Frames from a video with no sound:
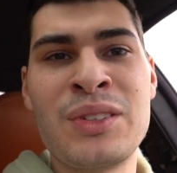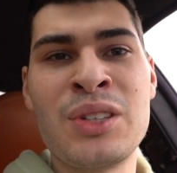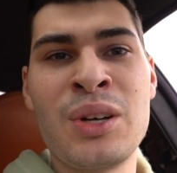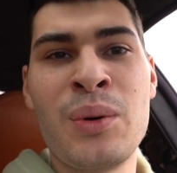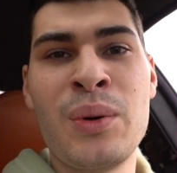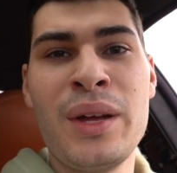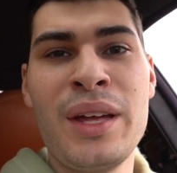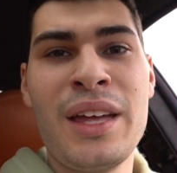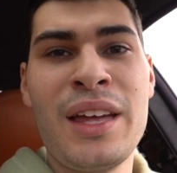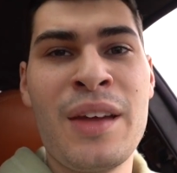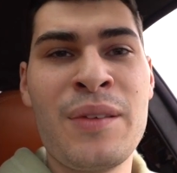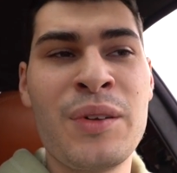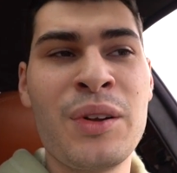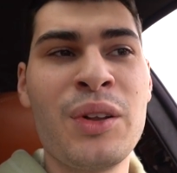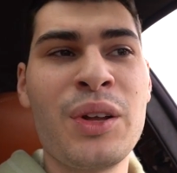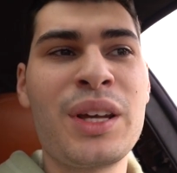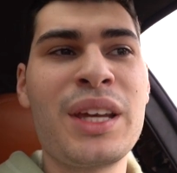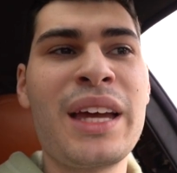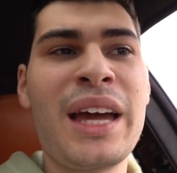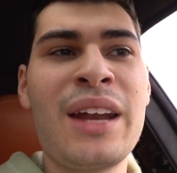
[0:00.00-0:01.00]
So if you're
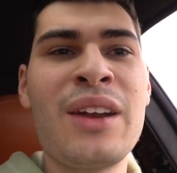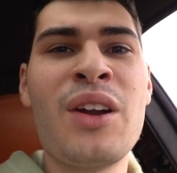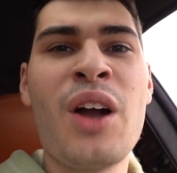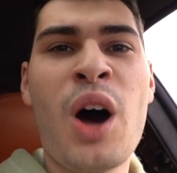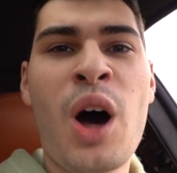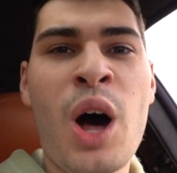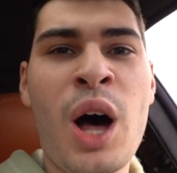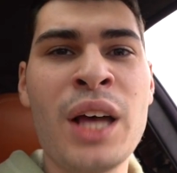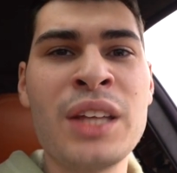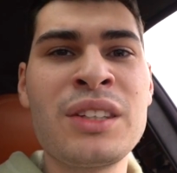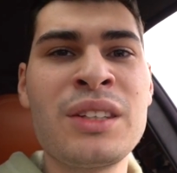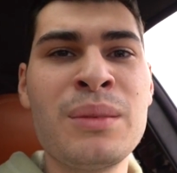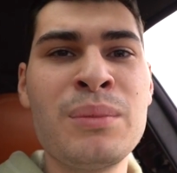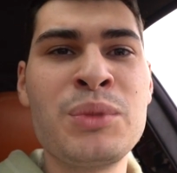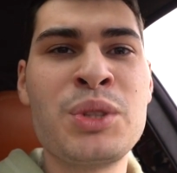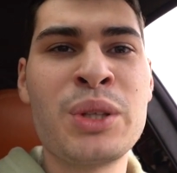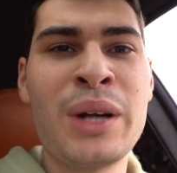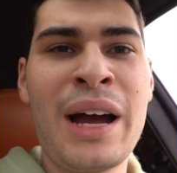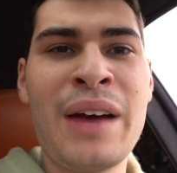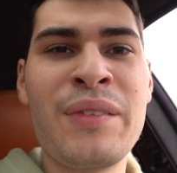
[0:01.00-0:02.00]
looking at an awesome
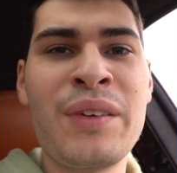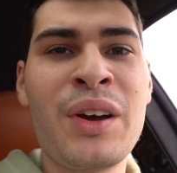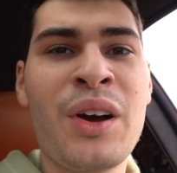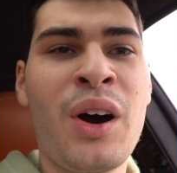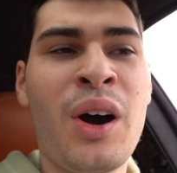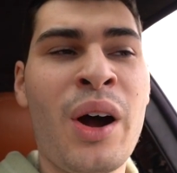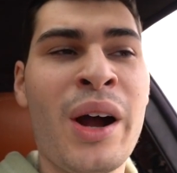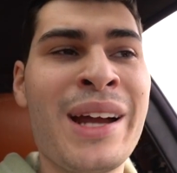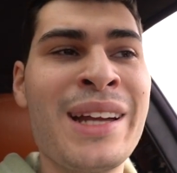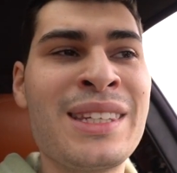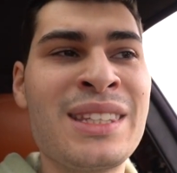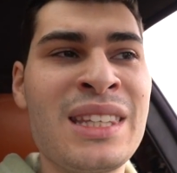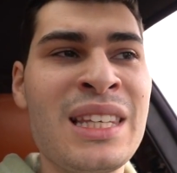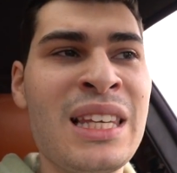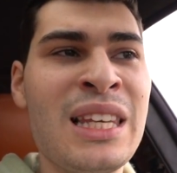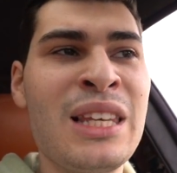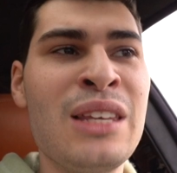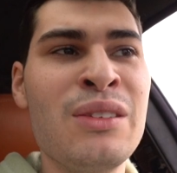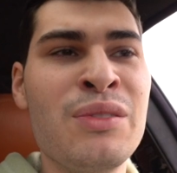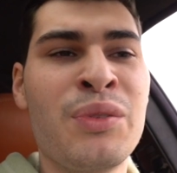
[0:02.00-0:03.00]
driving car, it's the
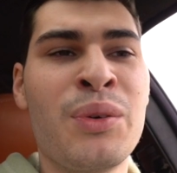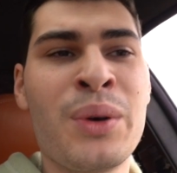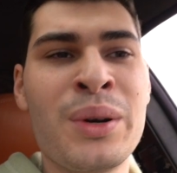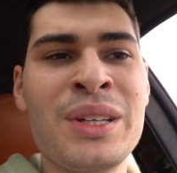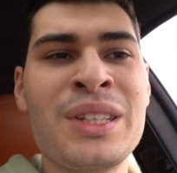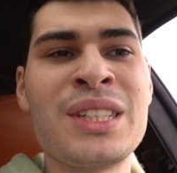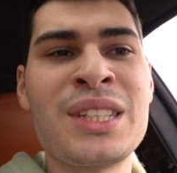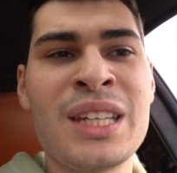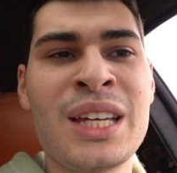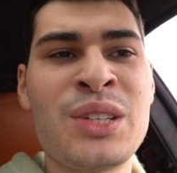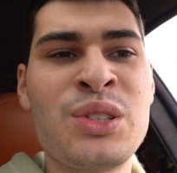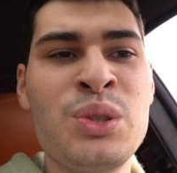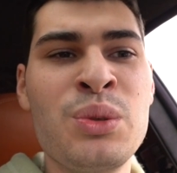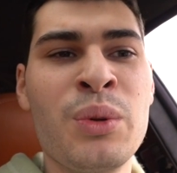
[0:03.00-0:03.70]
E46.